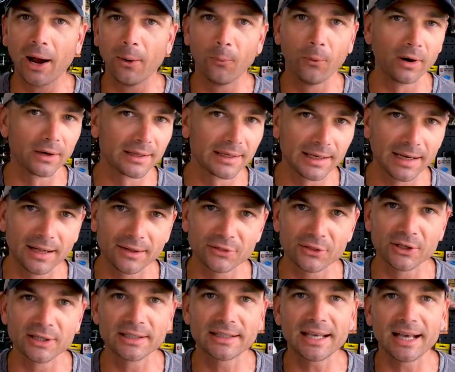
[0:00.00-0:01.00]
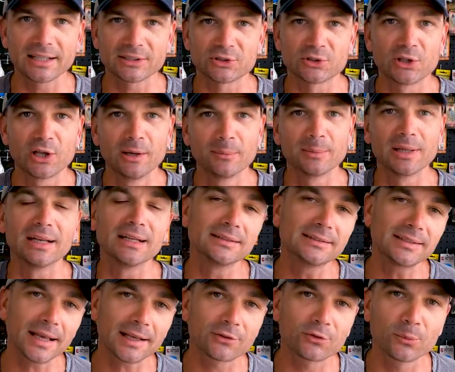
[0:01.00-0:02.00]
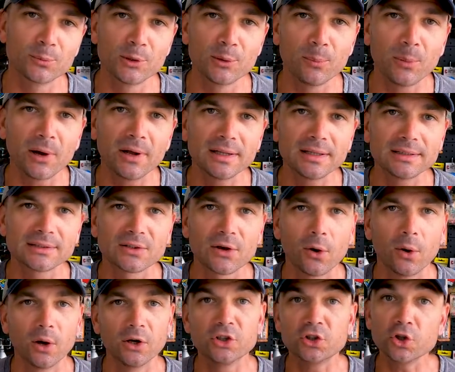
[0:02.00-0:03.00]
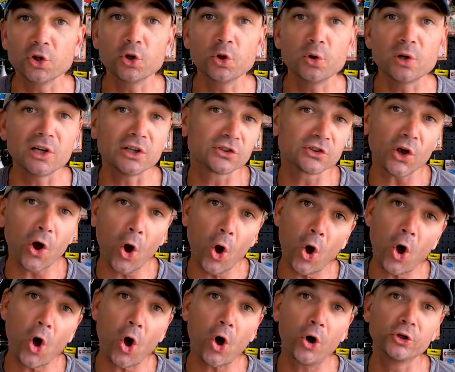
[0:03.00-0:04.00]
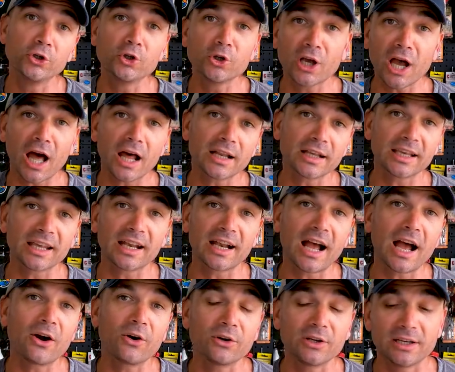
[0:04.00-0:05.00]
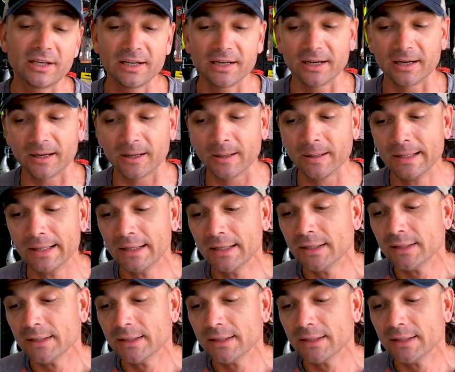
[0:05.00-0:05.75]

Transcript: I want to get out there and catch them, getting texts from your buddies going, dude, it's on, you got to get out here.